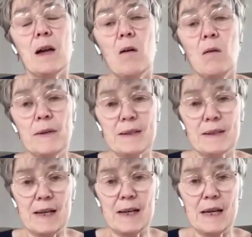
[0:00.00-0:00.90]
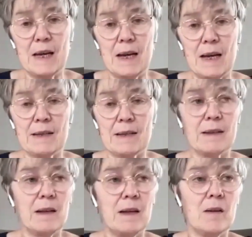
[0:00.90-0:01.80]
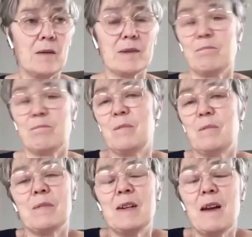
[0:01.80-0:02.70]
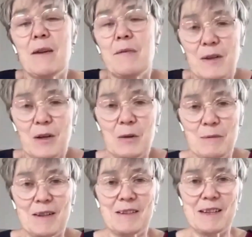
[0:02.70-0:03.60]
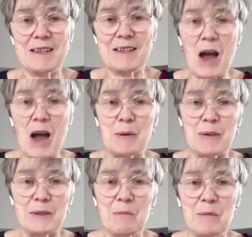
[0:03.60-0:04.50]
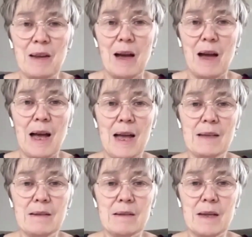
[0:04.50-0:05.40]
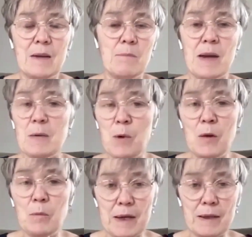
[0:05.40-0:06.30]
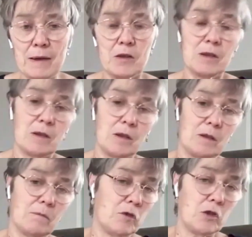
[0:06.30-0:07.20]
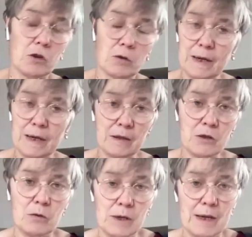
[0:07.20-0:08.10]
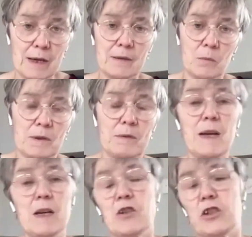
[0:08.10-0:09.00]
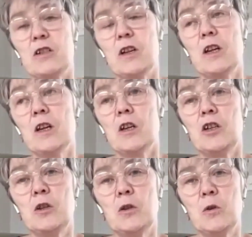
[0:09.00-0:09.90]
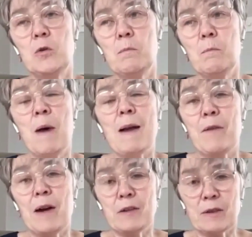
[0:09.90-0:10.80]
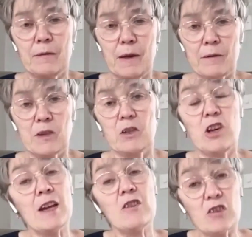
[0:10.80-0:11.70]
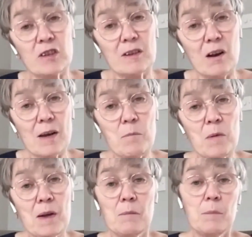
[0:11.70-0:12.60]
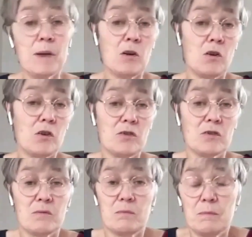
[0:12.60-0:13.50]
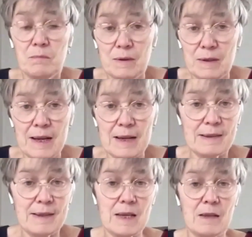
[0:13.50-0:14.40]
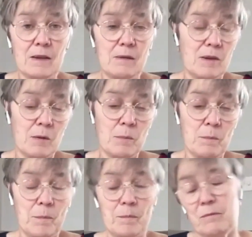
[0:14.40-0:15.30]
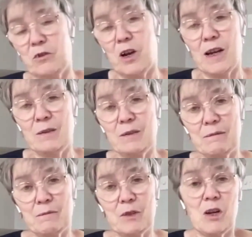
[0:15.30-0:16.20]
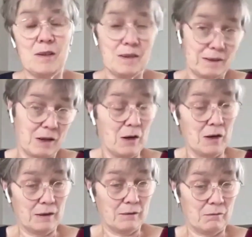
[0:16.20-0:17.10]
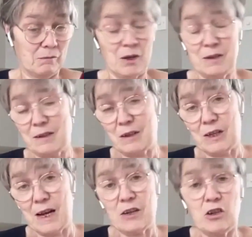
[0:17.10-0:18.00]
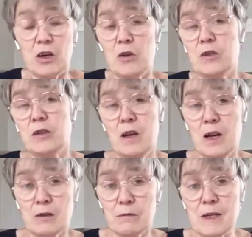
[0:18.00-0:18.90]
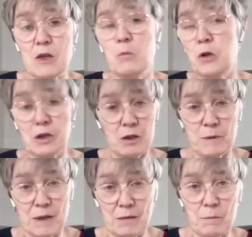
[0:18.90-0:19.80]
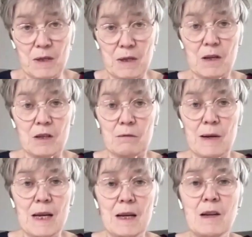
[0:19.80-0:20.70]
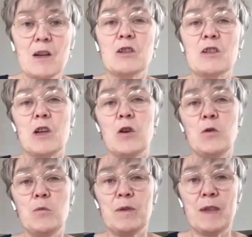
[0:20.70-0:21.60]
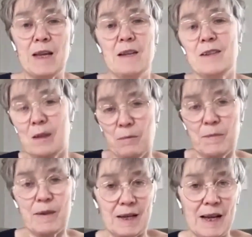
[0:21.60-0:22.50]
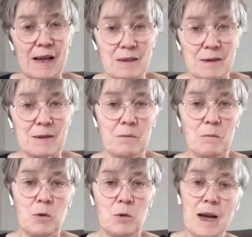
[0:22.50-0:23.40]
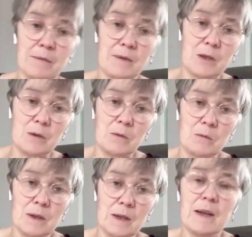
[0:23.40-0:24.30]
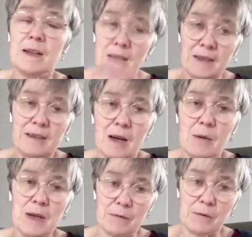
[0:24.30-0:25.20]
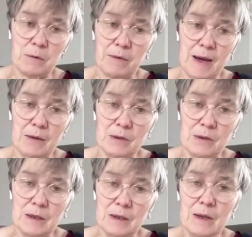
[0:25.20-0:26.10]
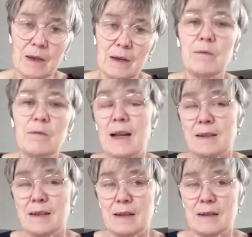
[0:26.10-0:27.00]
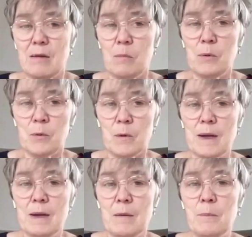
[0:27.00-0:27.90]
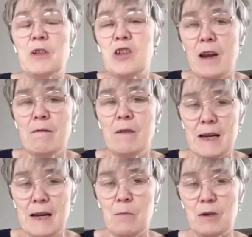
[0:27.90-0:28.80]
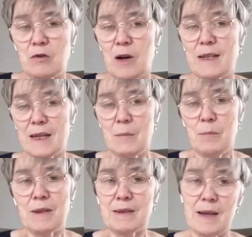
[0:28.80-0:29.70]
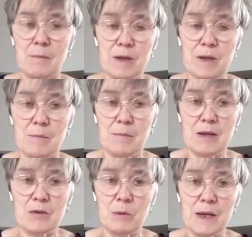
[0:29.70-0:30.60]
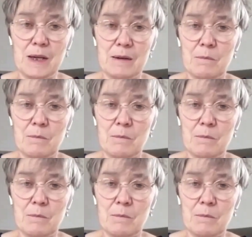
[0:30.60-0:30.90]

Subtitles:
obviously, it's life circumstances happen, and it may well be that during the 2 years observation, you might find yourself having to change the time because, let's say that the child turns a certain age and goes to nursery. You wouldn't observe them in nursery, so then something else would have to another time would have to be found. That's an example, but generally we try to keep it the same time each week.